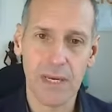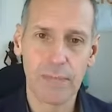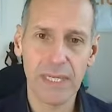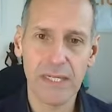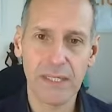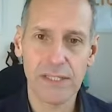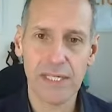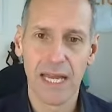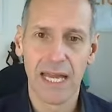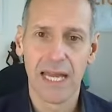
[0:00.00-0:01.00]

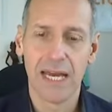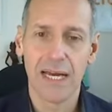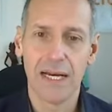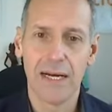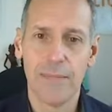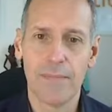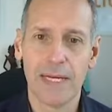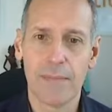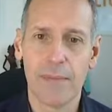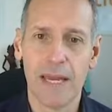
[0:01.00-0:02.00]
because
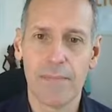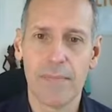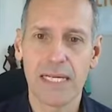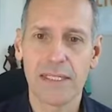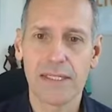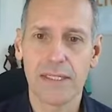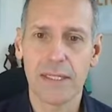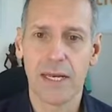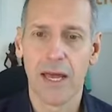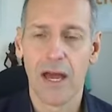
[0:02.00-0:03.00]
it means that